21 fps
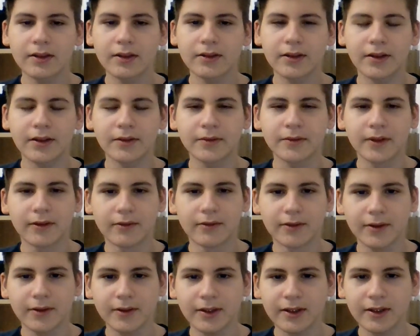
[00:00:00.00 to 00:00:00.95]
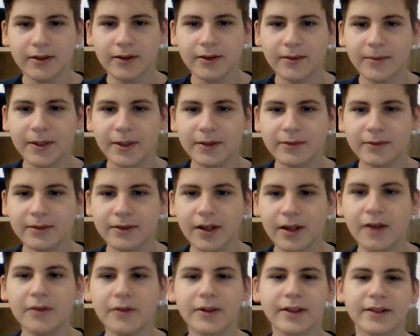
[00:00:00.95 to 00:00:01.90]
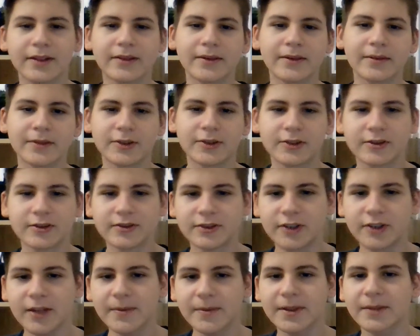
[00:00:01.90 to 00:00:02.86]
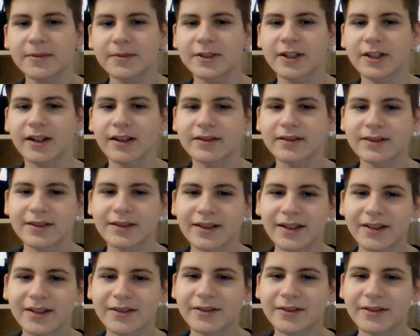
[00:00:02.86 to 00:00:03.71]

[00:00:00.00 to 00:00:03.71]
Alright, what was I talking about? Alright, German submachine guns.